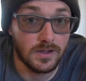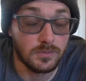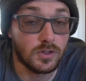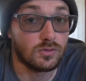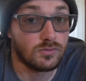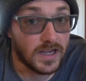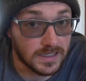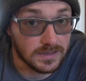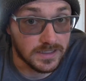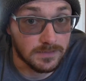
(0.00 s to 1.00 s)

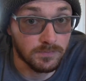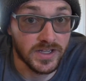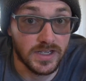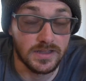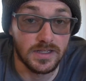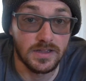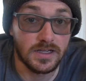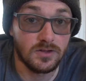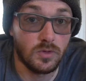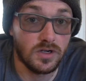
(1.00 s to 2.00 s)
correctly, and then they
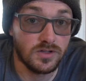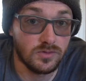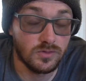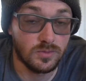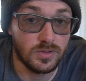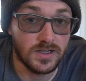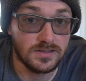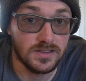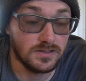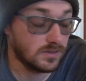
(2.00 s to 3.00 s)
can walk you through the
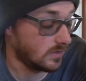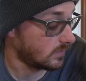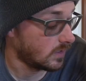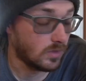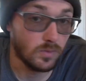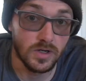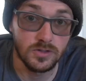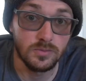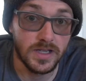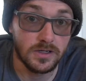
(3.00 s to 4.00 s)
process of what you
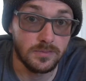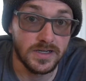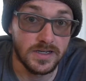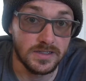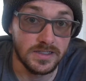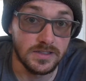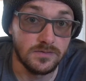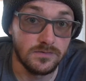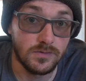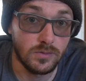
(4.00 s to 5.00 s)
may or may not need
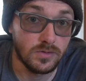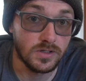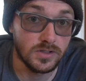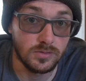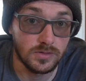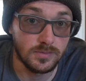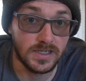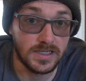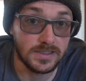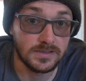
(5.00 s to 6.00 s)
for your
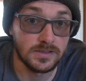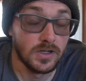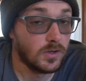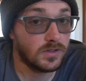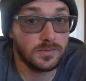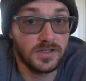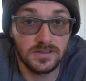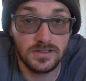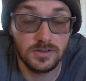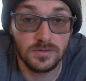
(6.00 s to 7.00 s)
box, or they may
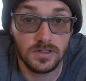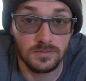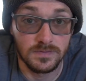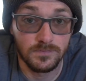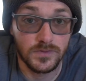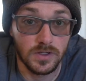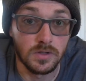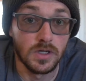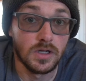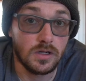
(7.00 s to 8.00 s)
just send you another one. So
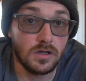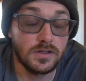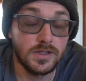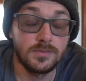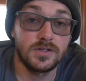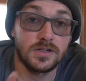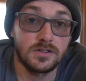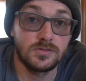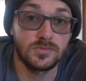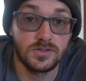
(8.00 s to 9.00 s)
call them, their
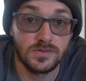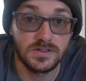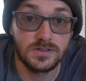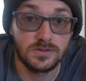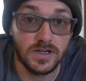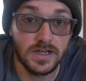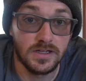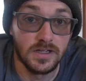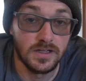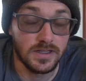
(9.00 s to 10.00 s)
customer service is great.
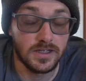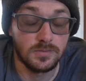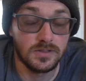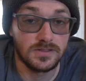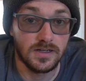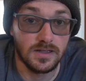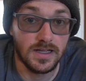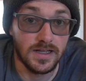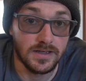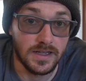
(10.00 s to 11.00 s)
They helped us out a
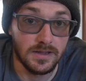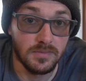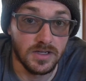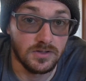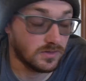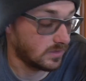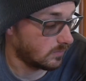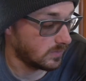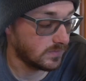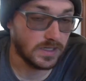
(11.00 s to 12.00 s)
lot and made sure that
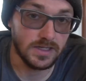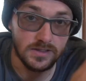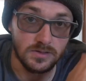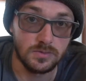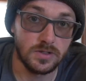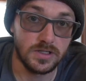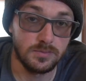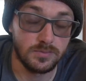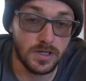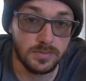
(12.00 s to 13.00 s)
we've got this working
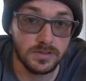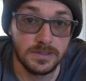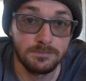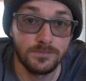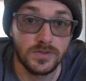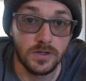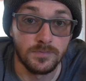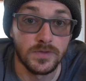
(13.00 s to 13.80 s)
properly. So,